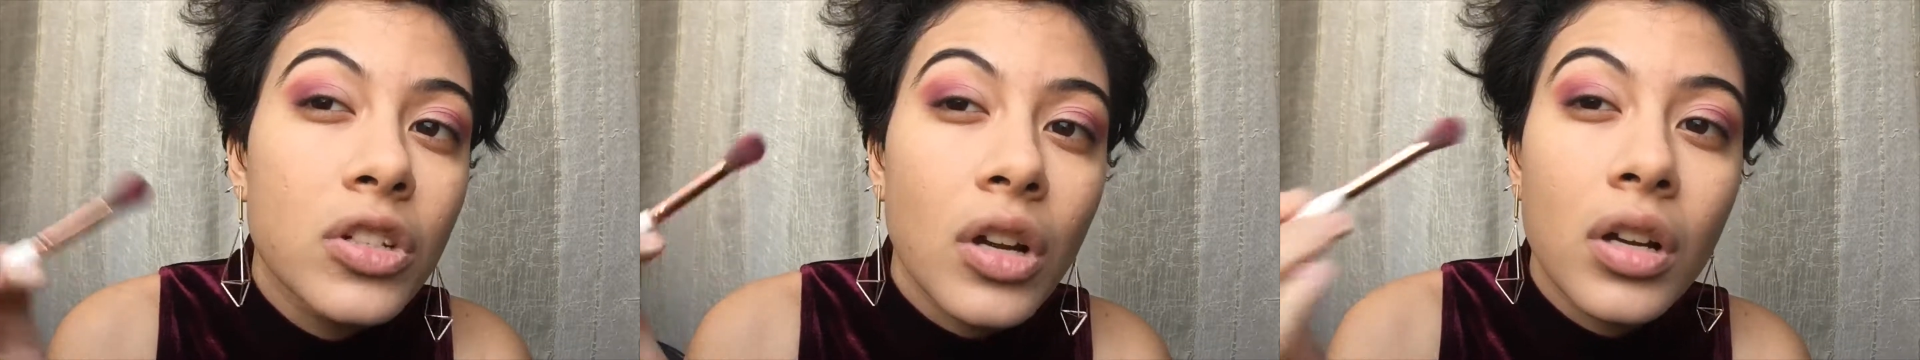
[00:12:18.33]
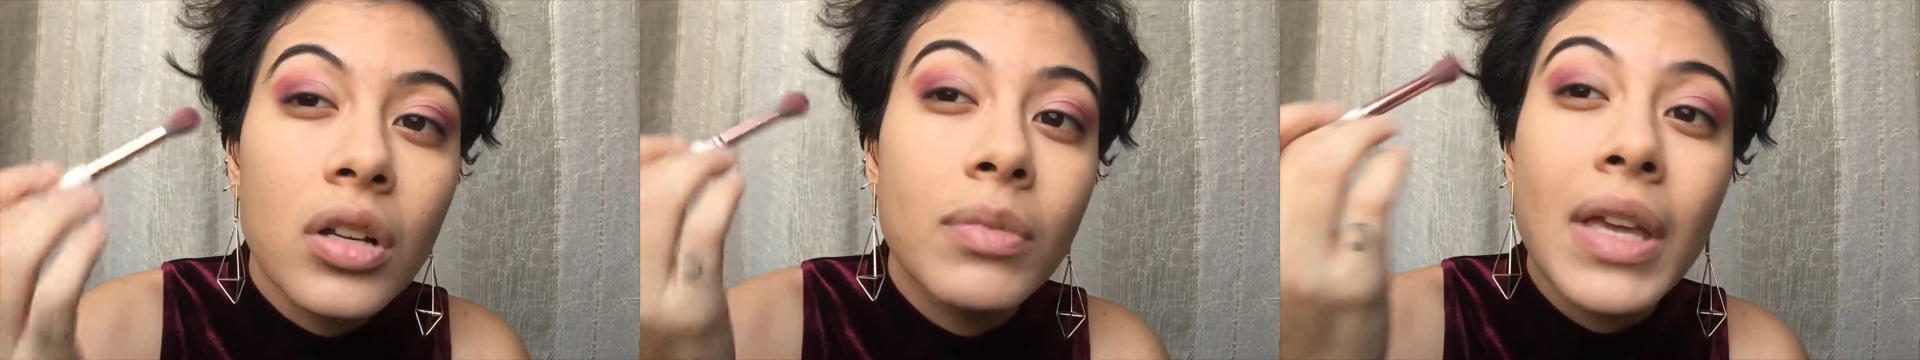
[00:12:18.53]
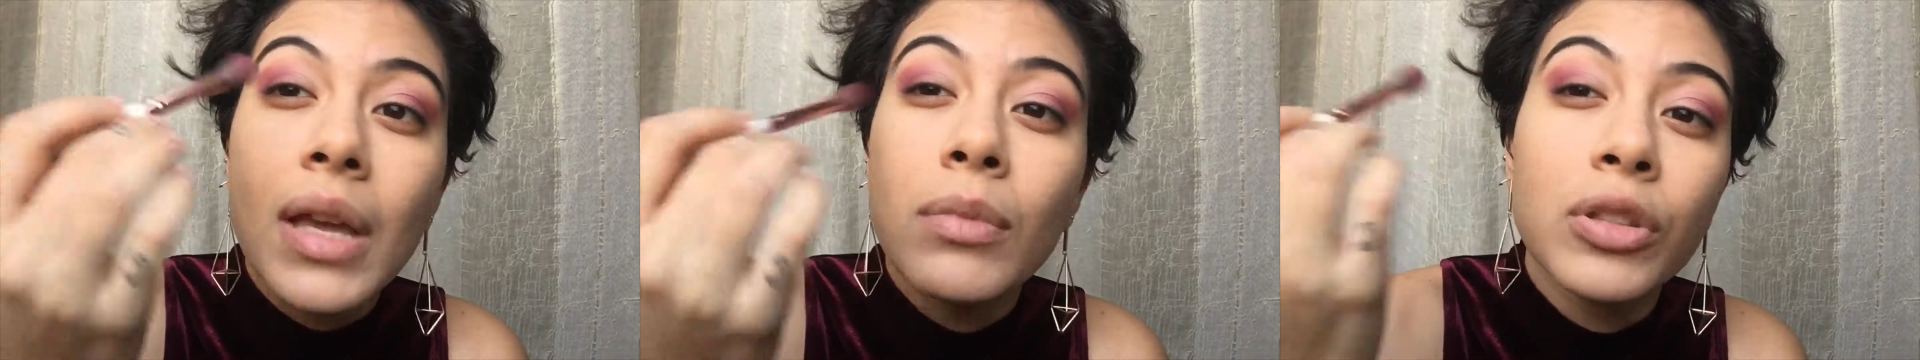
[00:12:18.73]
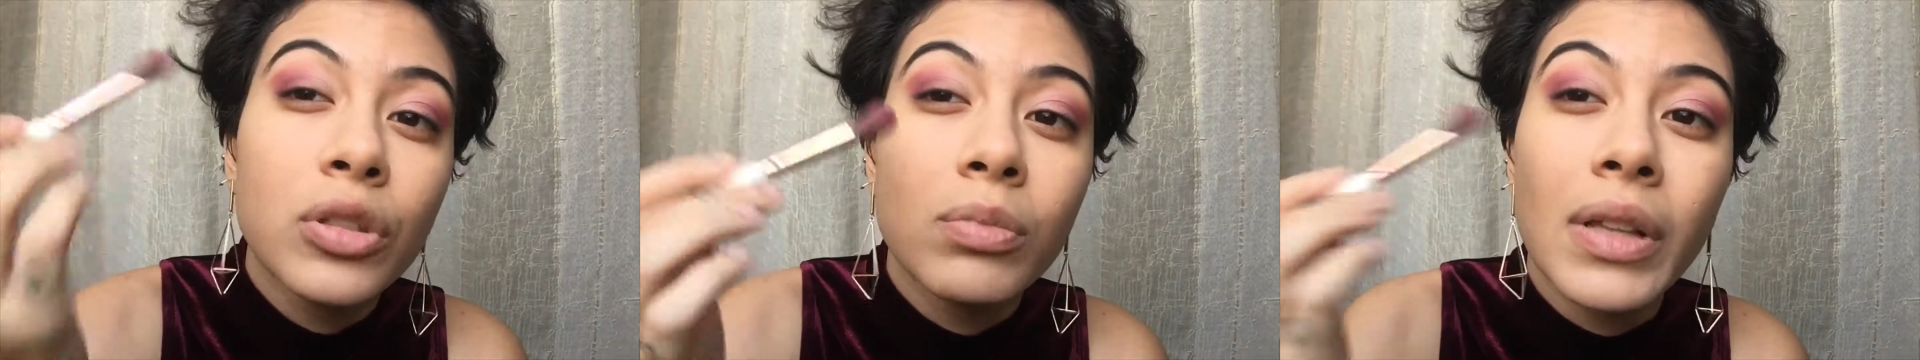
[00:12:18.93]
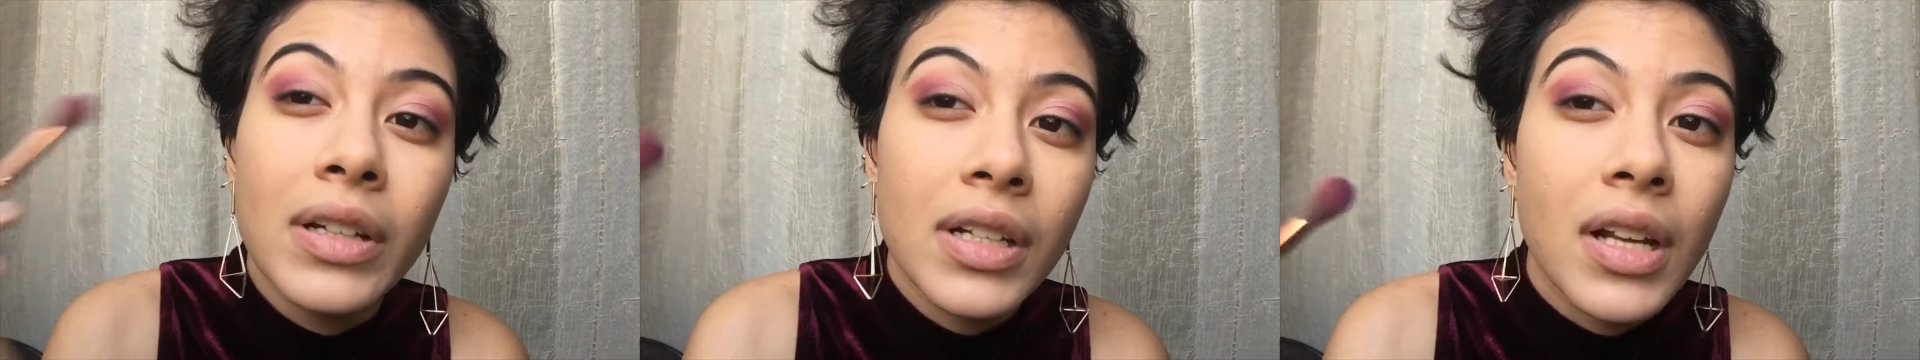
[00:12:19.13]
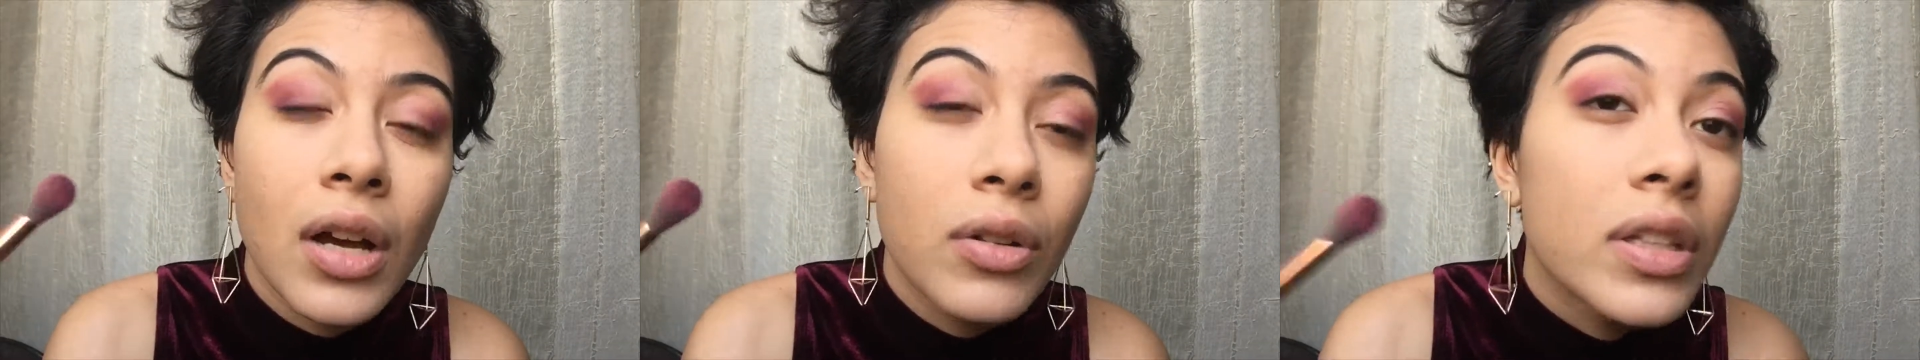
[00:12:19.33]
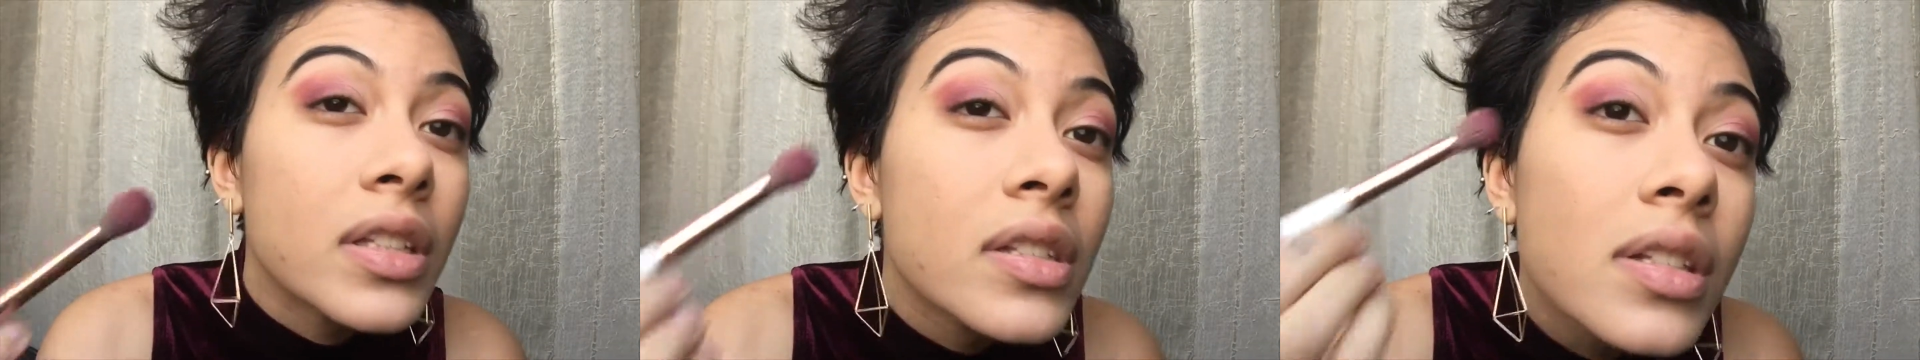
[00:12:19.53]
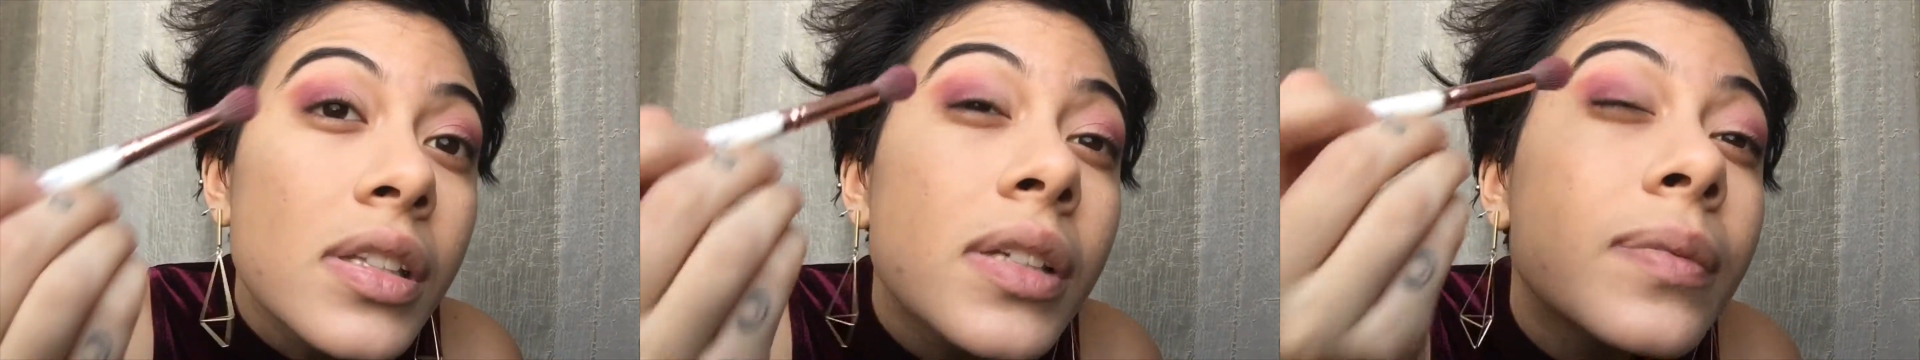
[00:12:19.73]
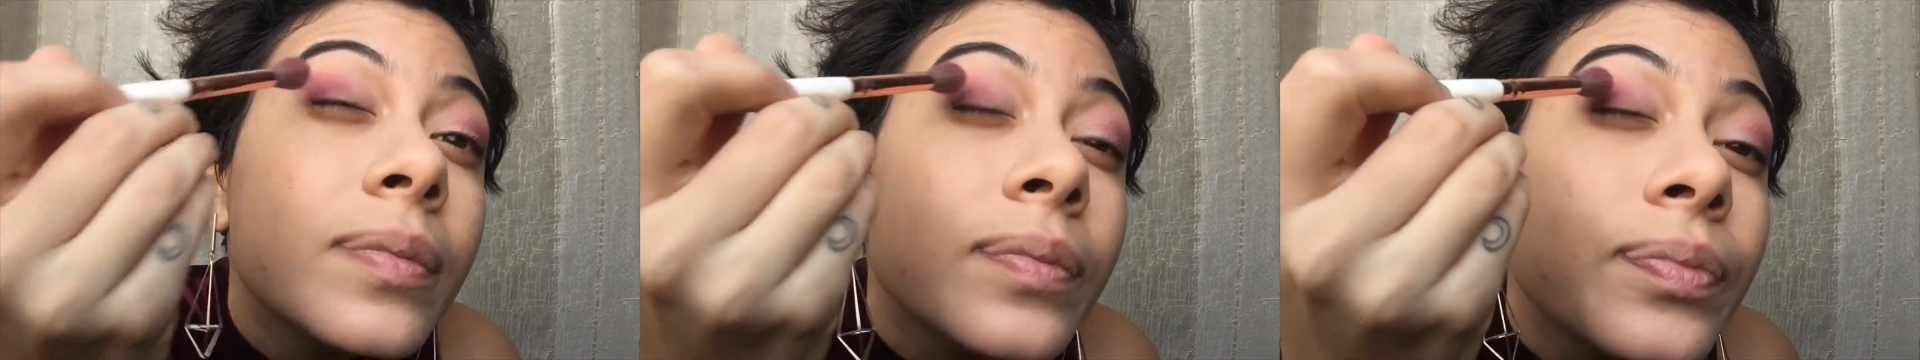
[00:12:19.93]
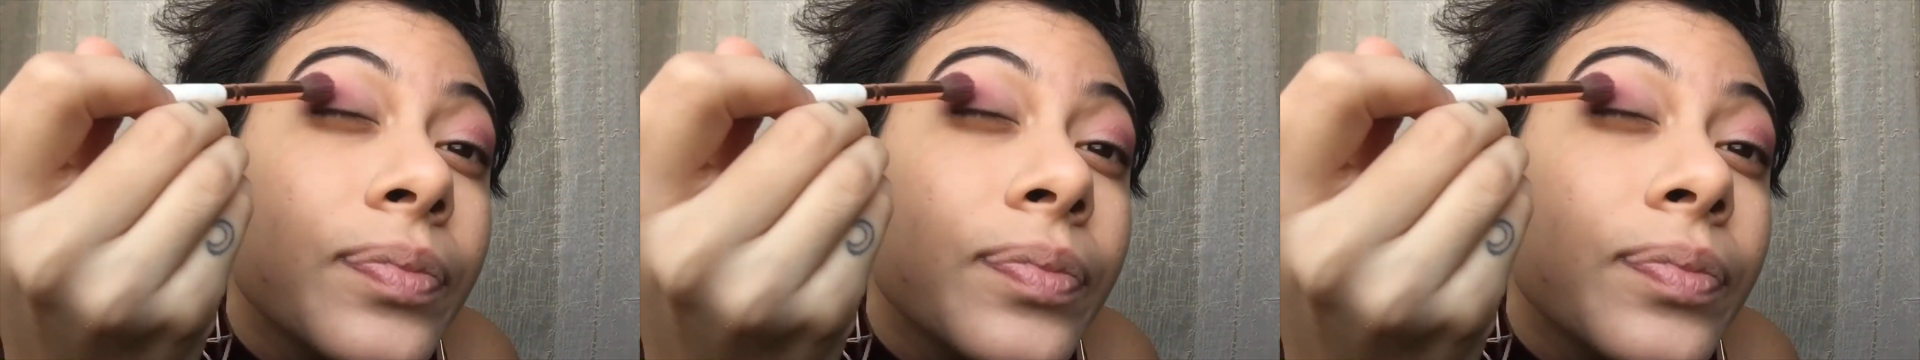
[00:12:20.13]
You're not going to be able to blend it out easily.